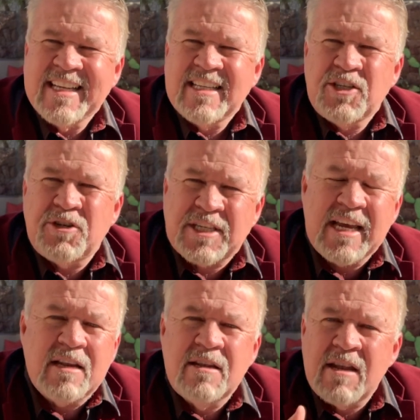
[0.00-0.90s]
You
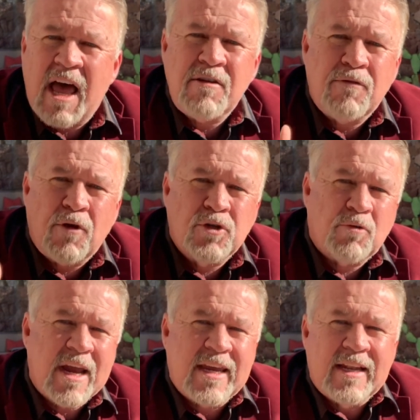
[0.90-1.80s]
see, none of those
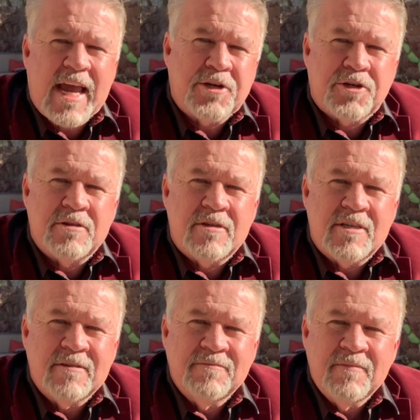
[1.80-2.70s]
regulations